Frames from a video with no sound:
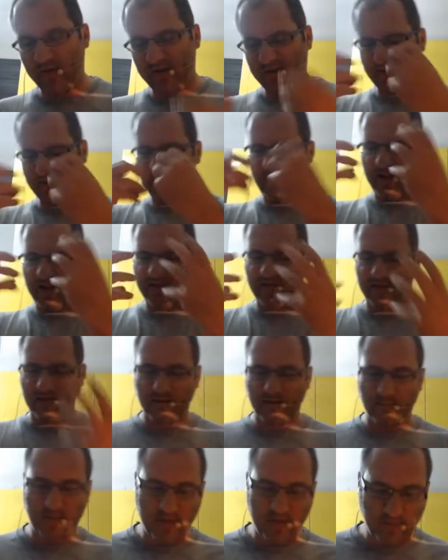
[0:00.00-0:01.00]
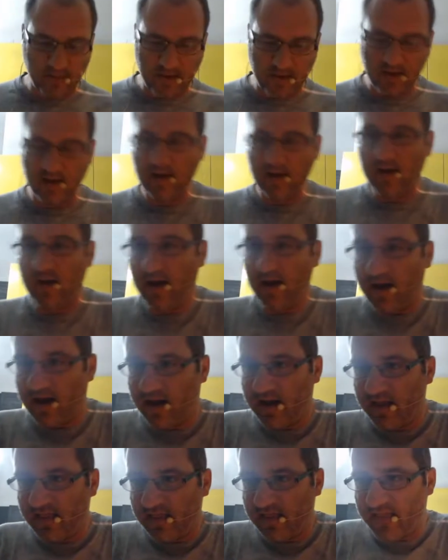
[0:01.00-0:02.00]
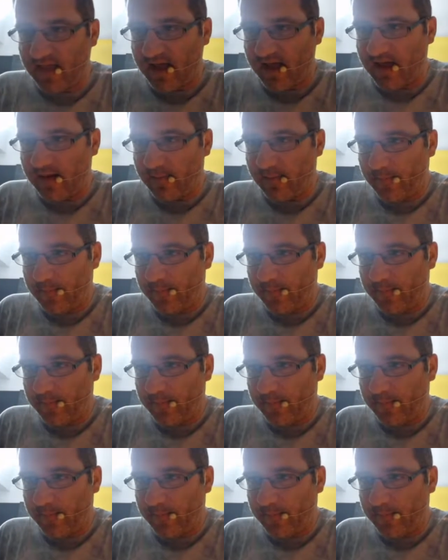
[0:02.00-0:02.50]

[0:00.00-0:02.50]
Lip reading: It smells a little bit, but other than that,